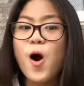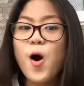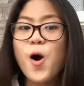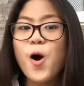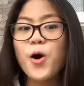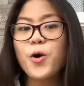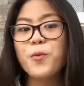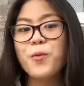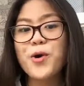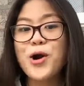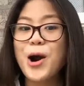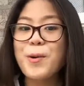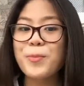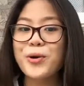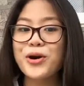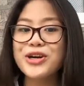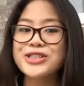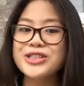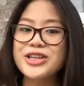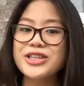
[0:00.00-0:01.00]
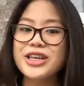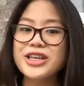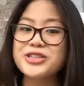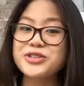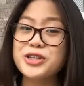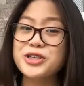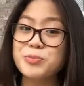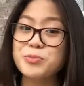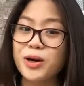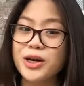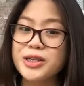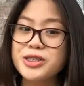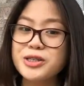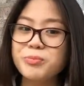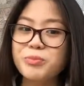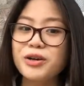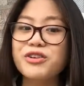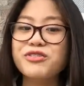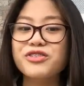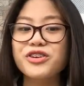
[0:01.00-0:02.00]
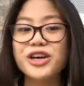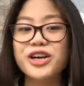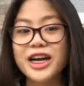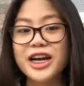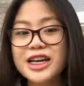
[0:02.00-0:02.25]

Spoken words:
or where a person is responsible for